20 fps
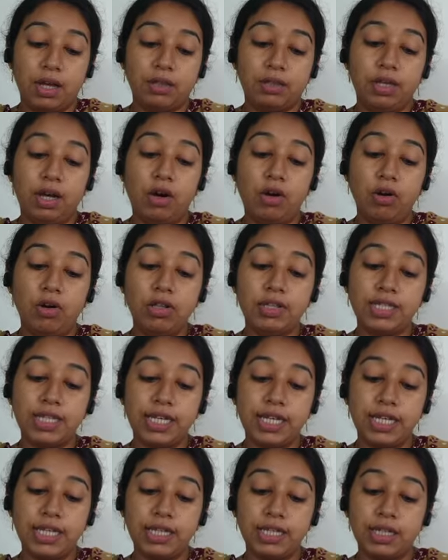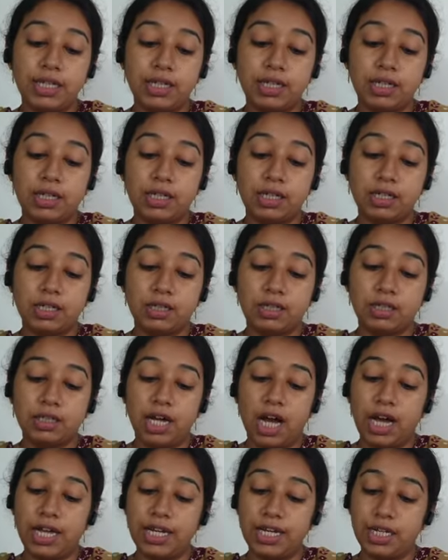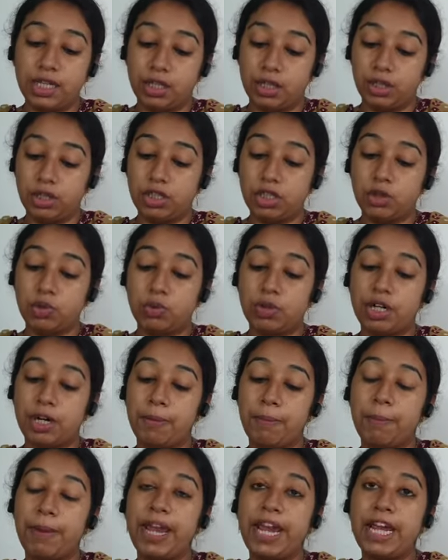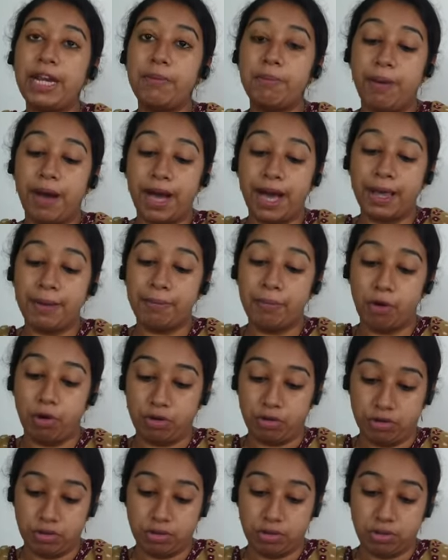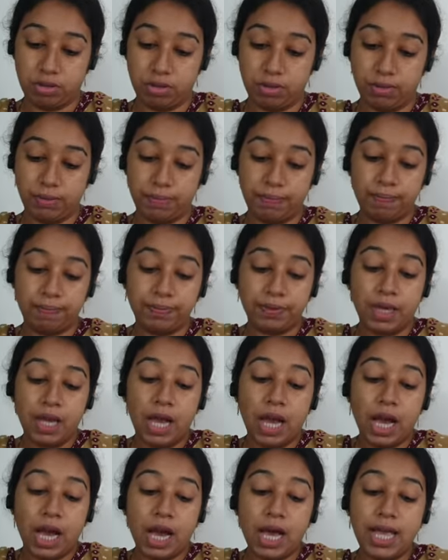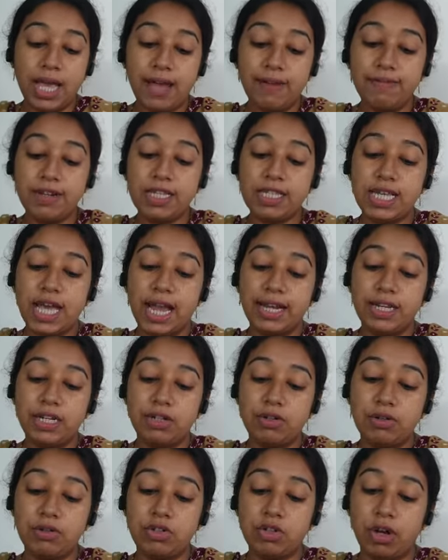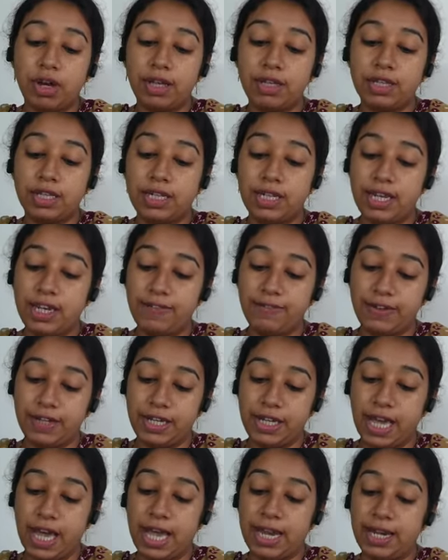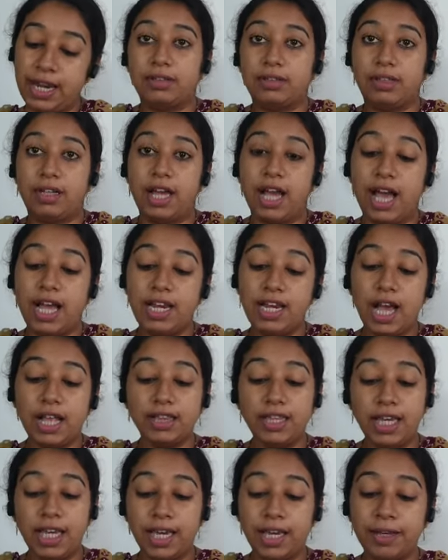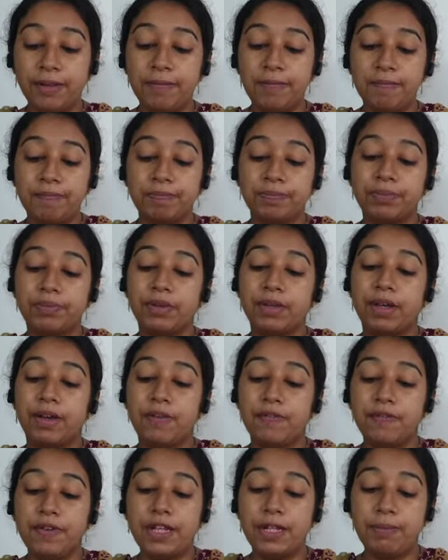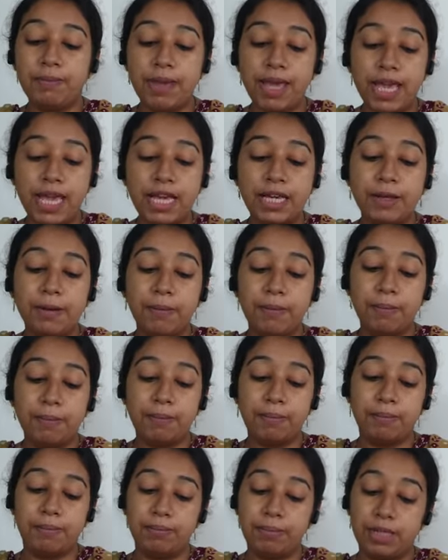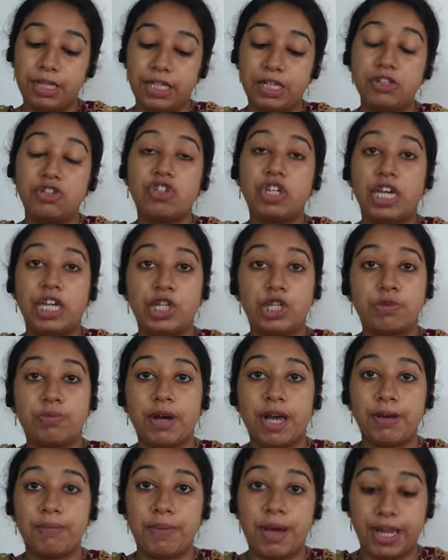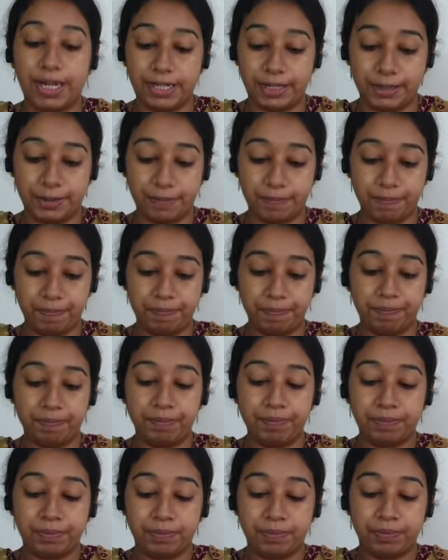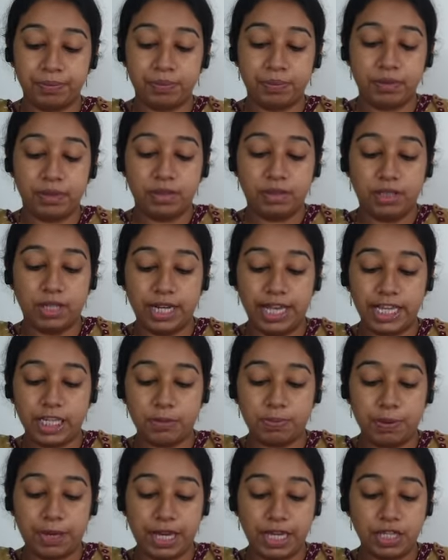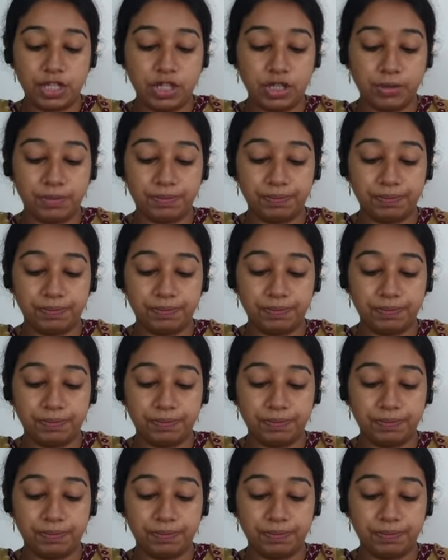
The holes in the cardigans were made by moths. I have decided to join the Navy and nothing will make me change my mind. The next page.